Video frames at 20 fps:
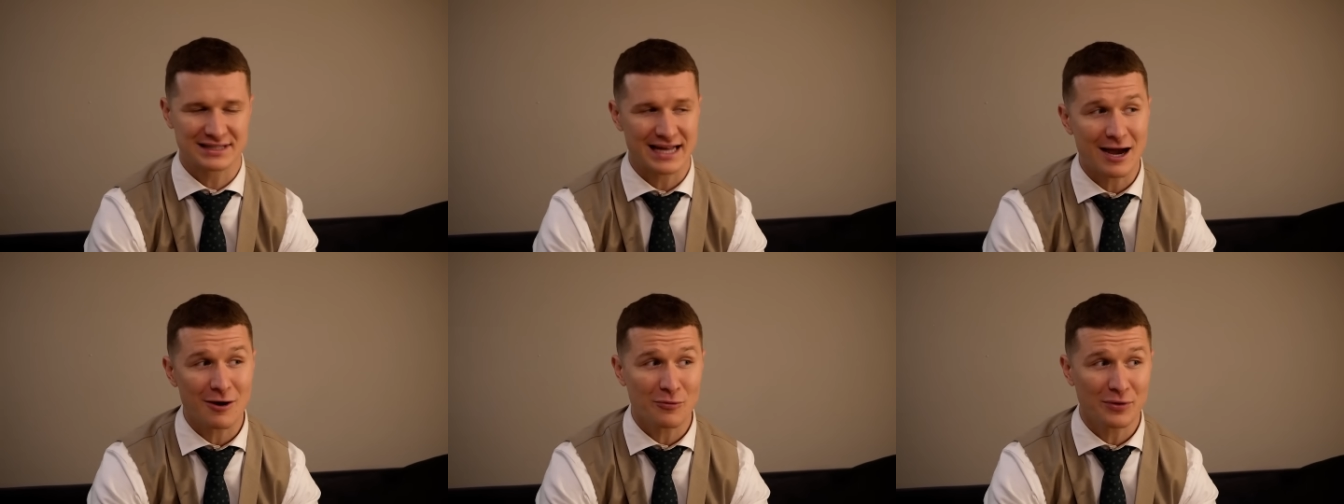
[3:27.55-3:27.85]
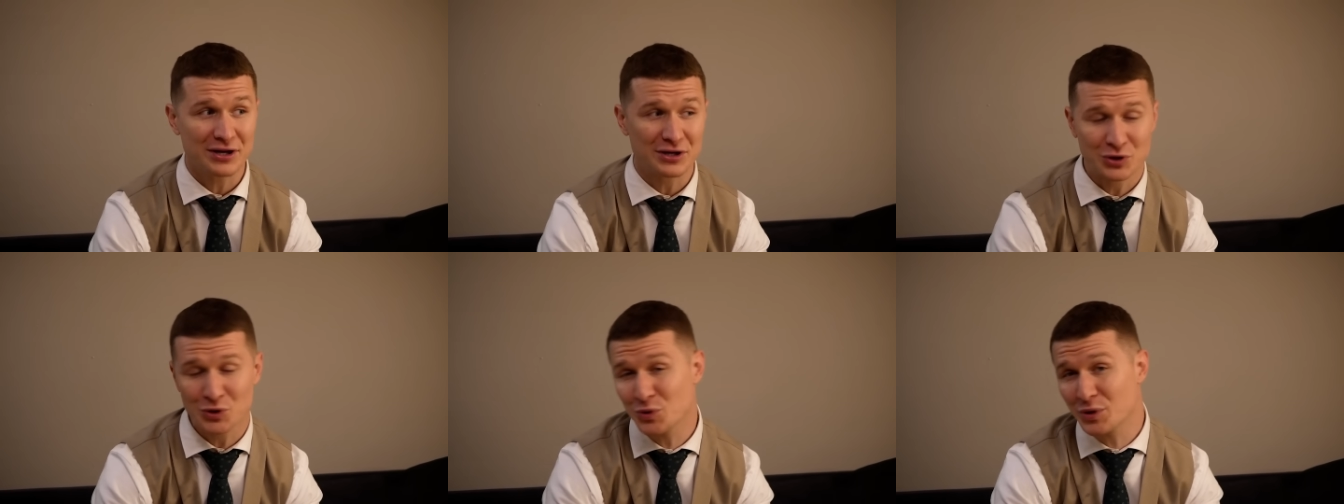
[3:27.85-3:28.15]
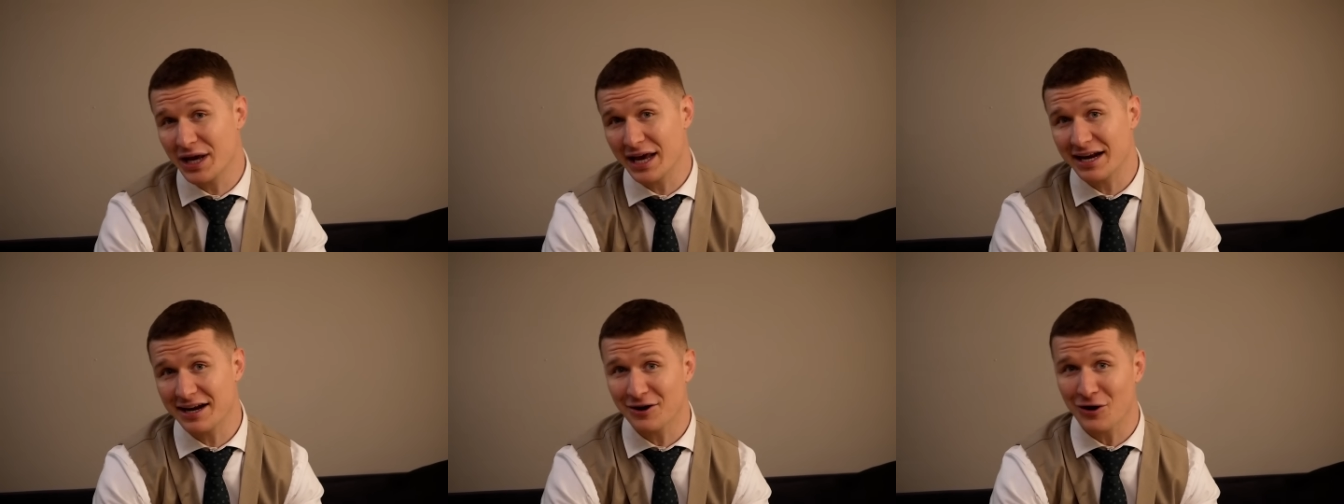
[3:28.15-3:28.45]
Now we do
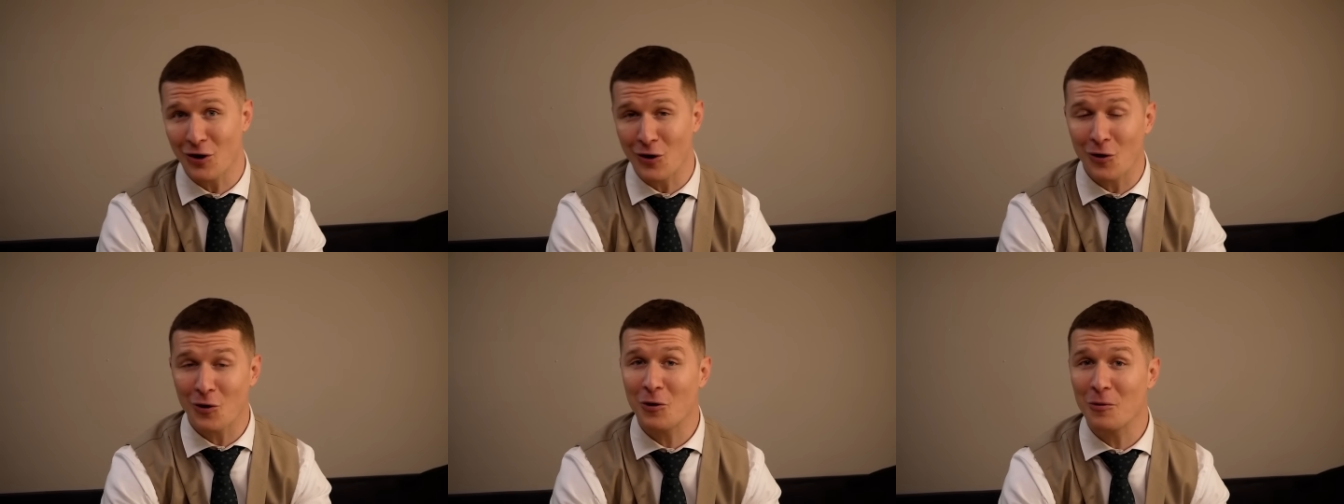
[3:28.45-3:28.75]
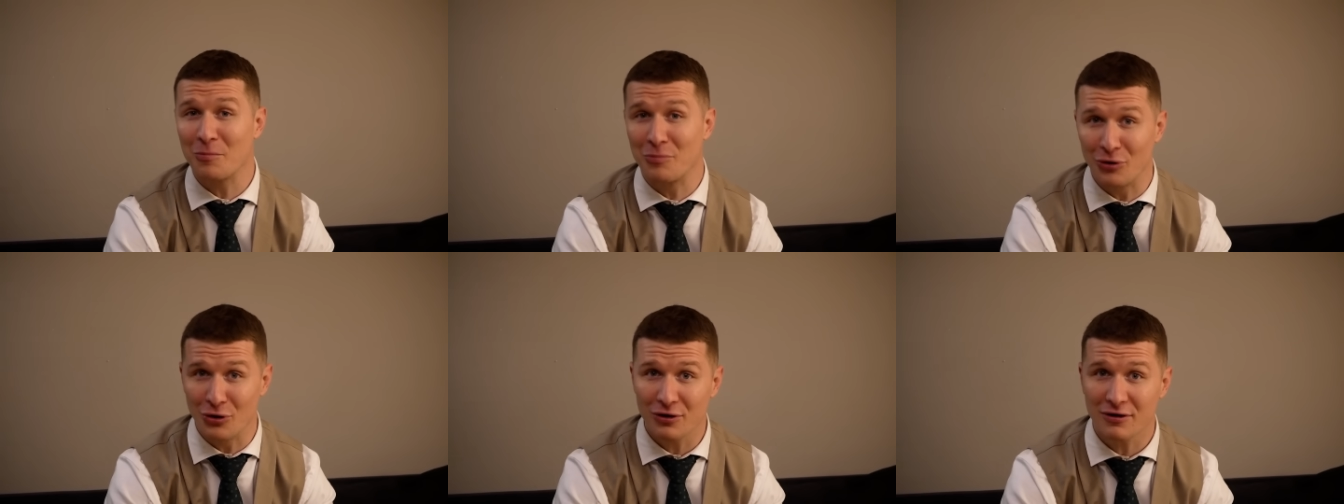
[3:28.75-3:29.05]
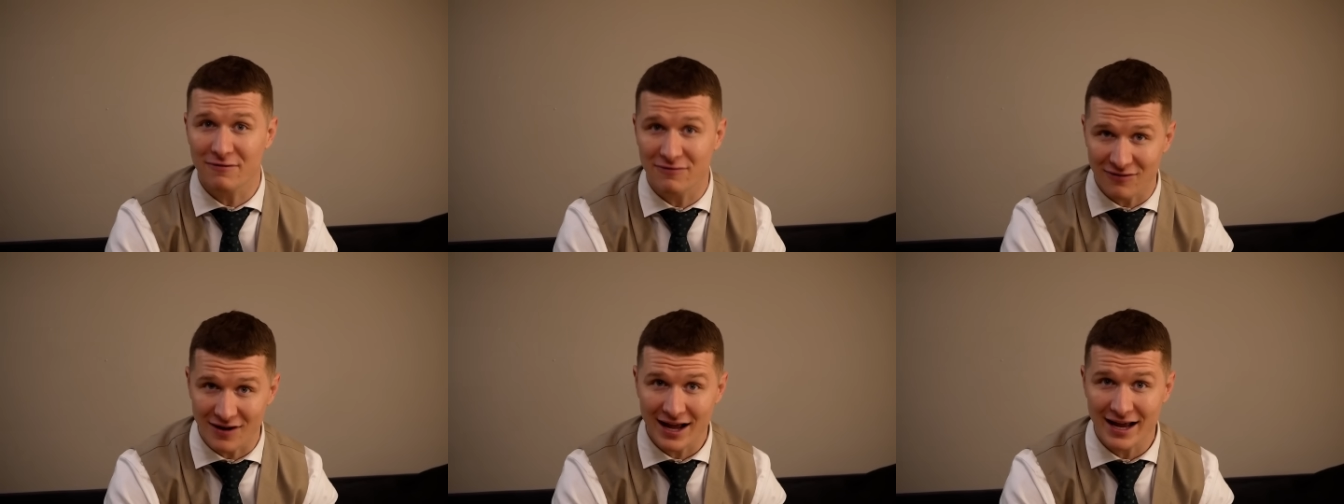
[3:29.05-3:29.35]
get an all
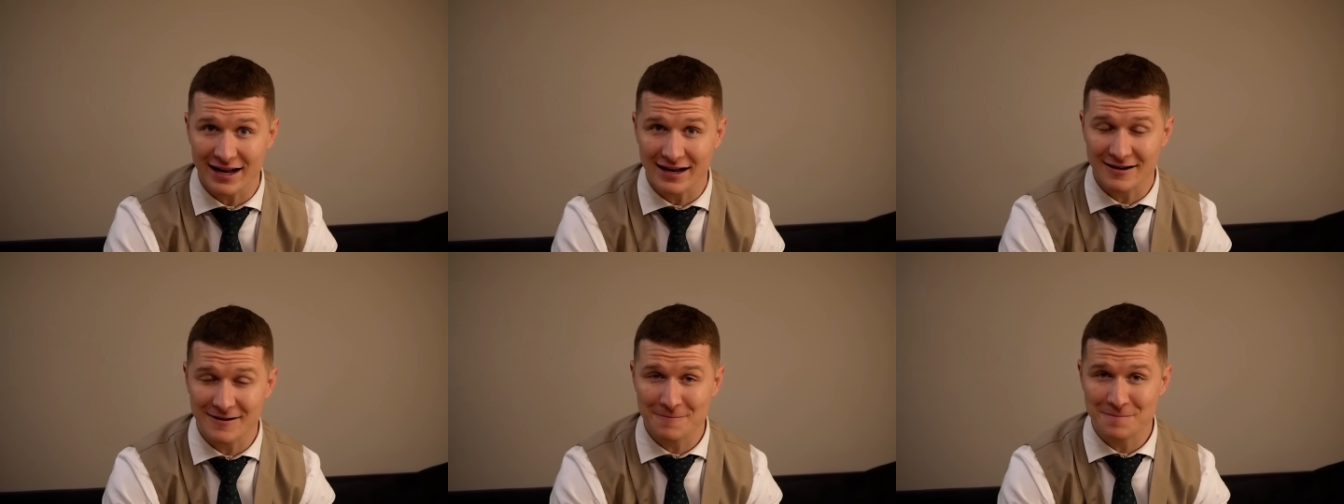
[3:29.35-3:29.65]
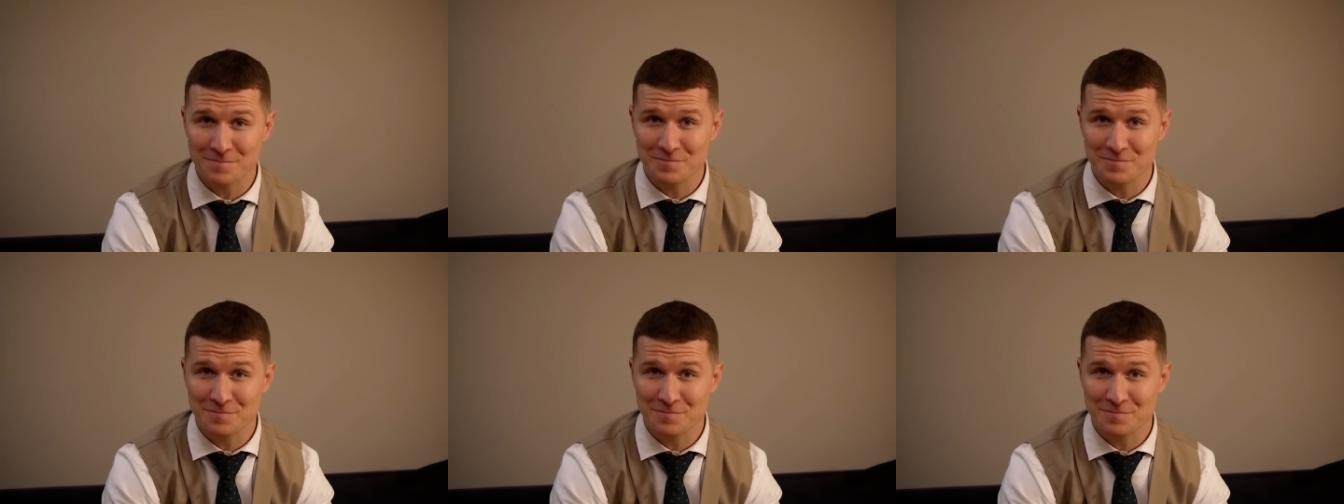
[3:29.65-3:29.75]
Brook fight